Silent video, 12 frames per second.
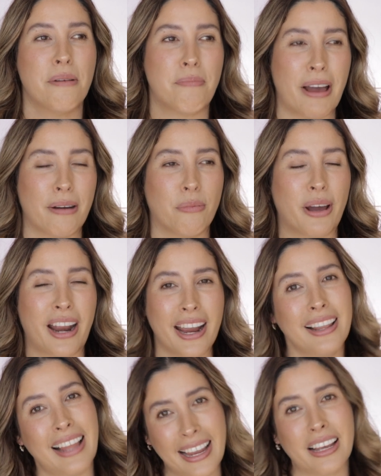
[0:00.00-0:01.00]
But what
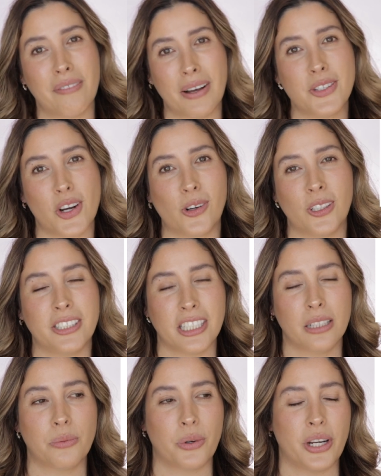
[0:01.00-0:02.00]
I like about Charlotte
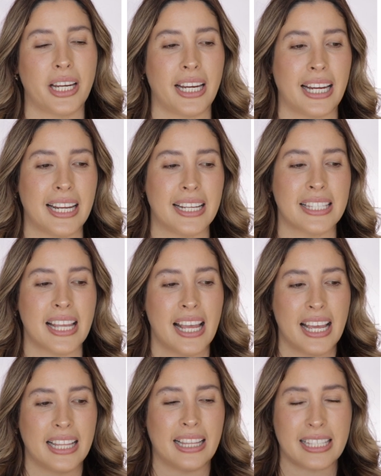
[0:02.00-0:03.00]
Tilbury is
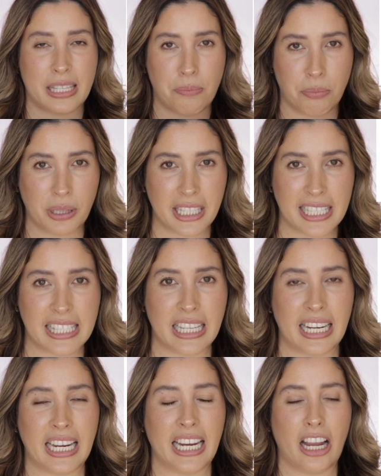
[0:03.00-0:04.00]
the
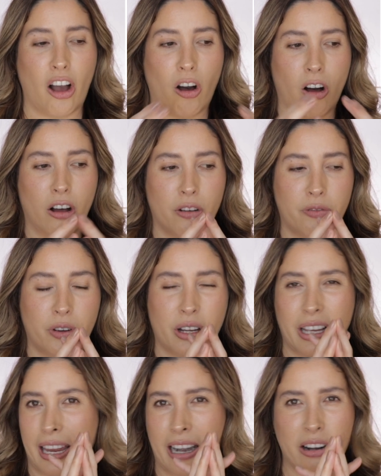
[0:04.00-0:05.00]
simplicity of
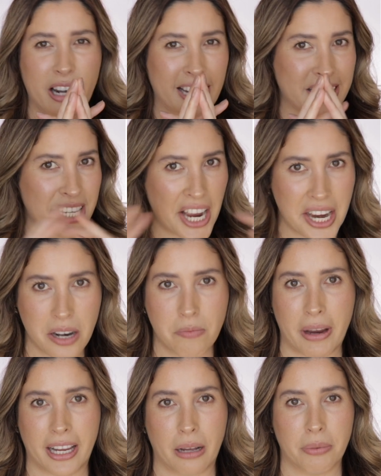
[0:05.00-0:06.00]
her entire
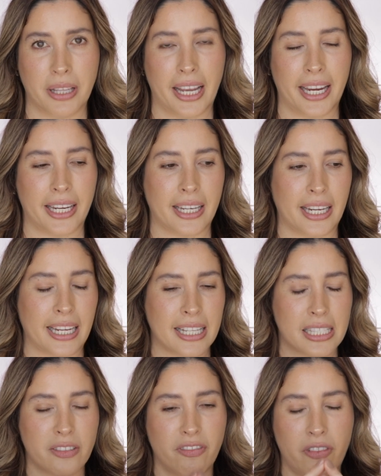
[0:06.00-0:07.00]
makeup line.
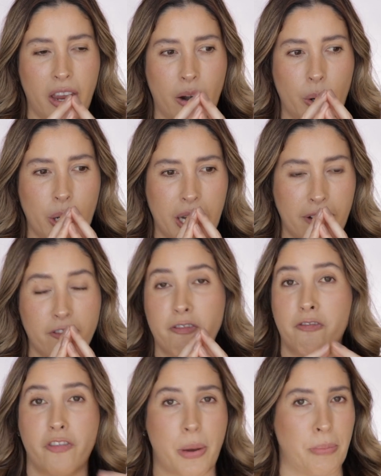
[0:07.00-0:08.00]
It's very
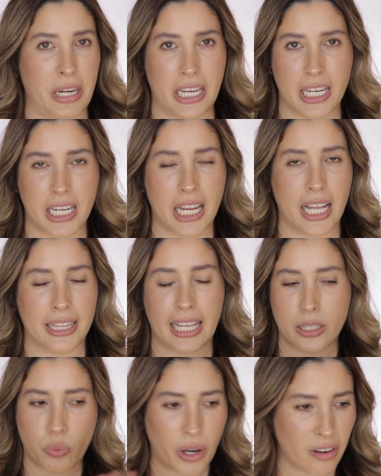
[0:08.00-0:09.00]
feminine.
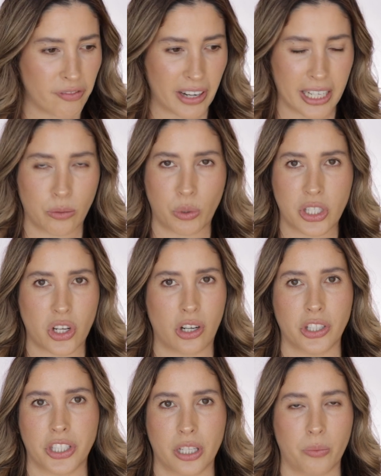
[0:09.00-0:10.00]
That's what I find with
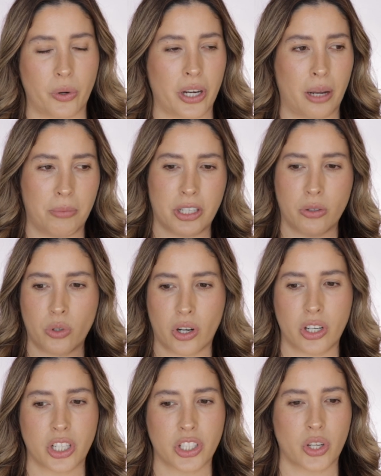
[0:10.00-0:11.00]
Charlotte Tilbury. I mean,
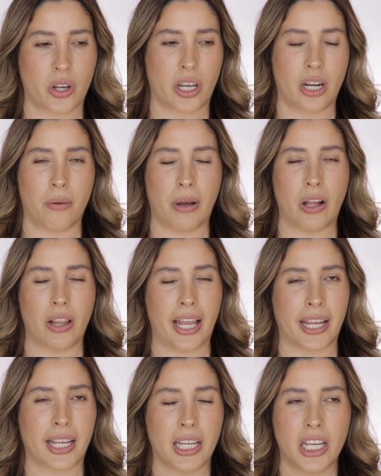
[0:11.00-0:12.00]
you're not talking about
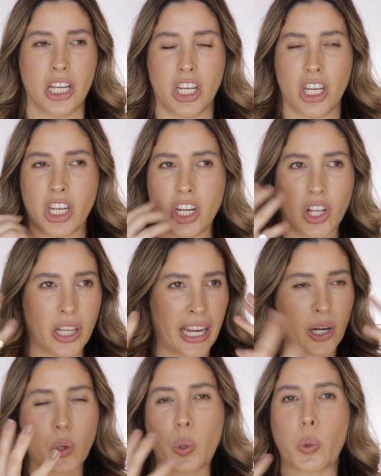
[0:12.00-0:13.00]
like, you know,
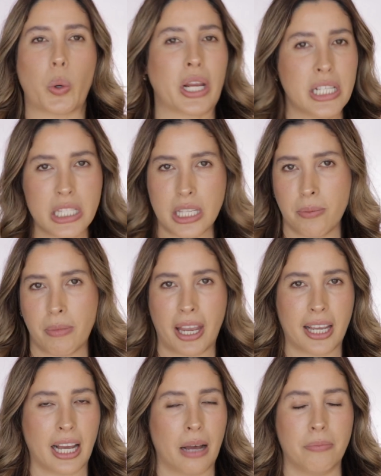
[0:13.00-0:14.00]
like crazy
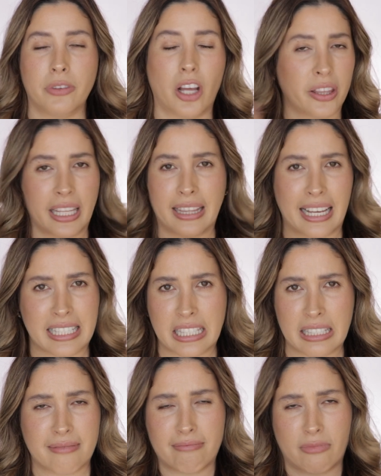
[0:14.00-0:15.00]
makeup. Not that
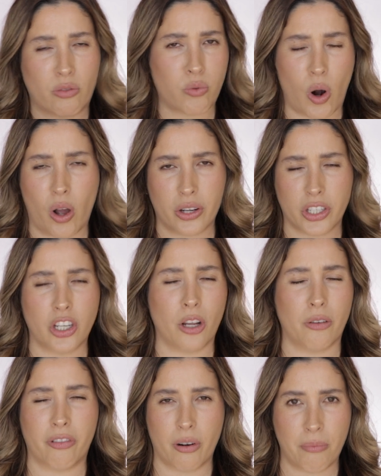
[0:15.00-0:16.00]
that's wrong, you
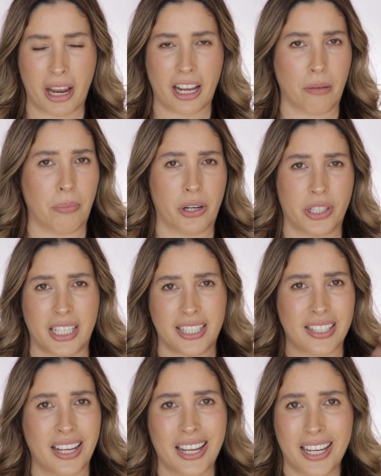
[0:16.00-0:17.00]
know, for makeup
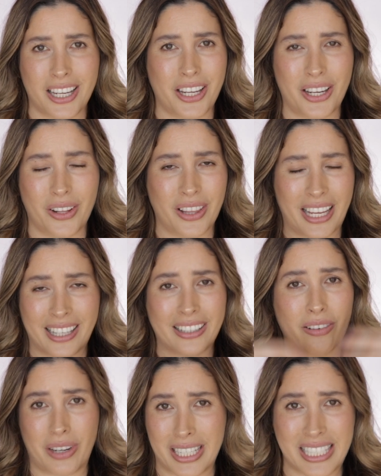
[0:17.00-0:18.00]
artists you know, like
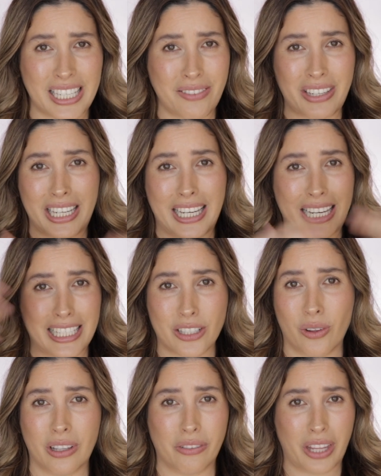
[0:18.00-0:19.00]
creativity is
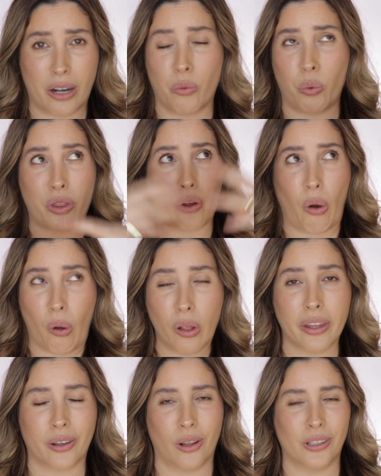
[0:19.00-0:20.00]
all over there with all
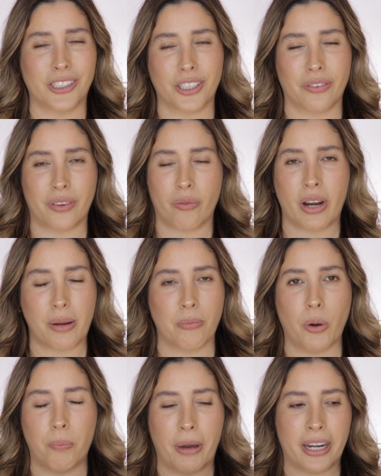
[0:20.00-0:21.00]
the colors of the
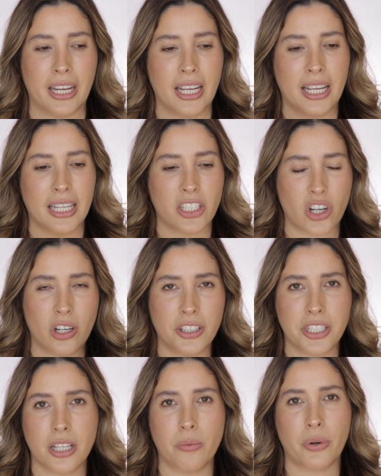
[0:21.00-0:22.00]
rainbow. But
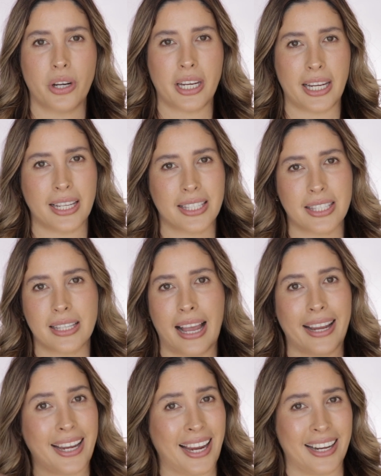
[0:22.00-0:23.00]
Charlotte Tilbury is,
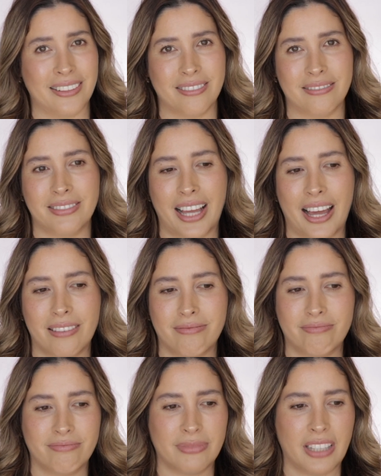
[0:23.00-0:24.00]
again, that,
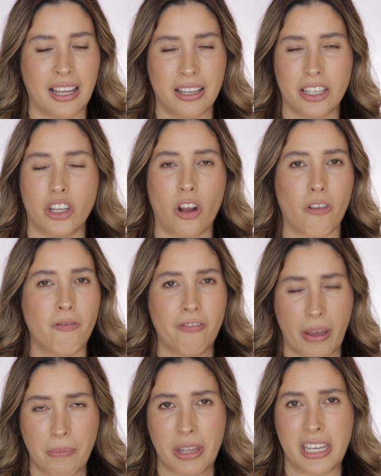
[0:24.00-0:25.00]
you know,
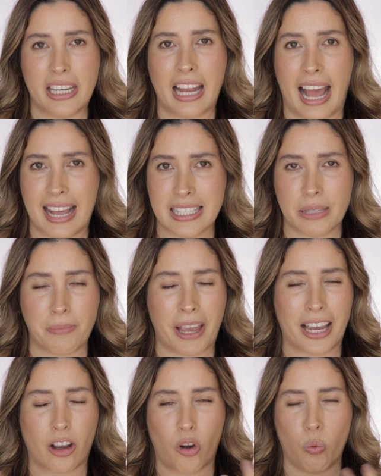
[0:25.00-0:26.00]
feminine
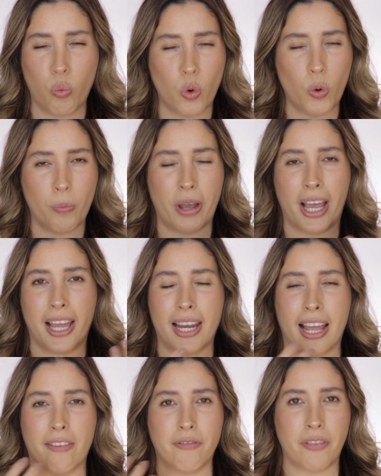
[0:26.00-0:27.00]
aspect of
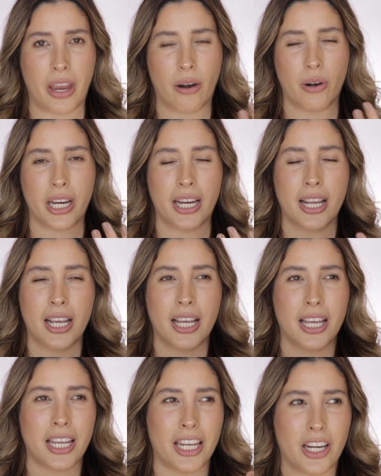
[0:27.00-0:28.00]
woman and very,
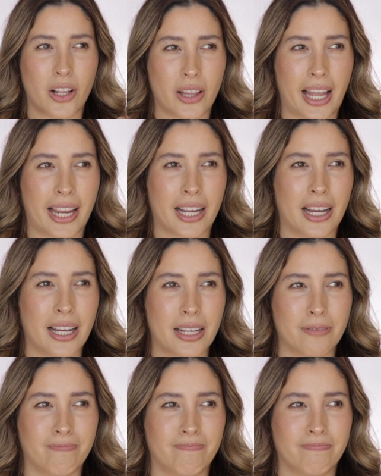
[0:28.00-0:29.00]
you know, like,
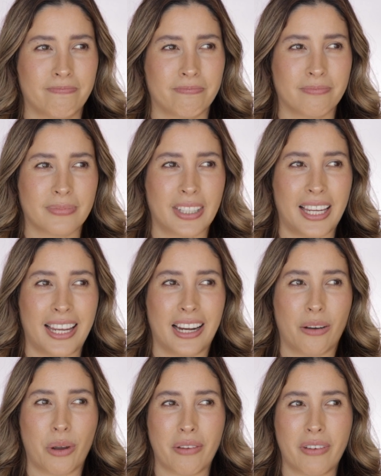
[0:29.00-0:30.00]
um, in
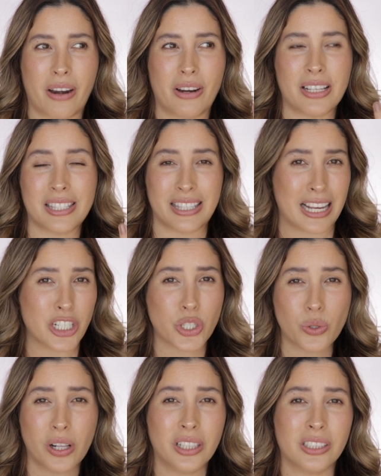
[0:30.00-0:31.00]
a way, very
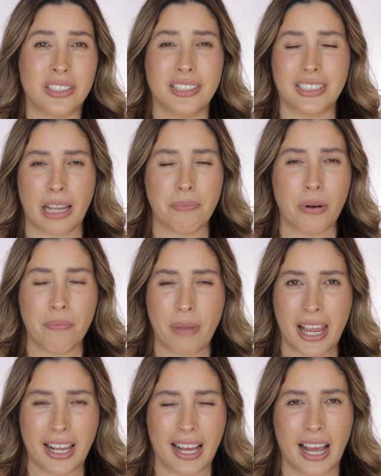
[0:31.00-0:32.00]
sensual type of
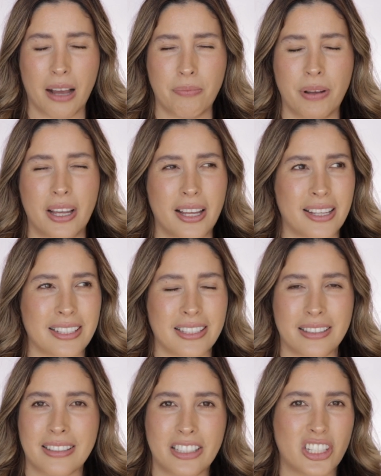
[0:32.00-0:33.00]
makeup.
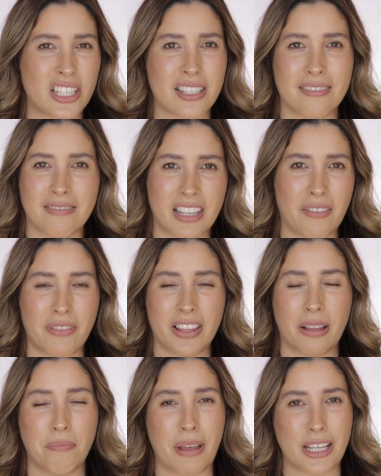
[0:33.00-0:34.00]
Just something
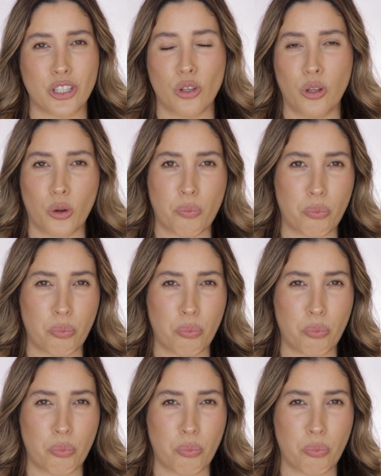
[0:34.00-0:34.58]
that makes you look